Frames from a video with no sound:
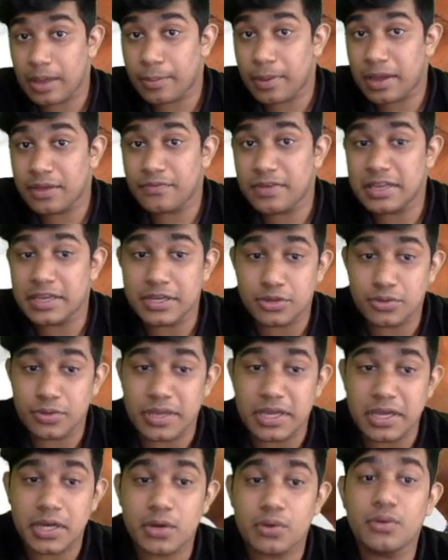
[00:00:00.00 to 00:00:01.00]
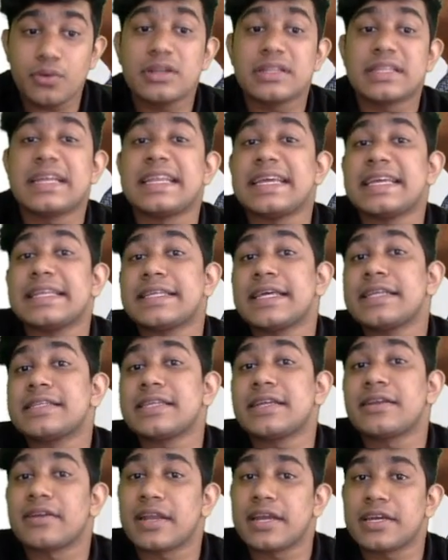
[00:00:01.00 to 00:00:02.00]
whereby we need to include the
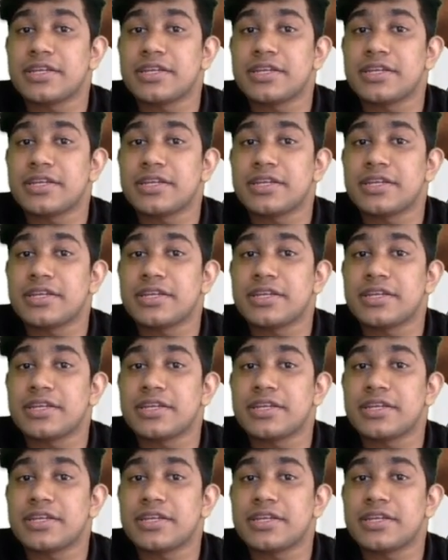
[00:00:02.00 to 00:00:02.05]
details in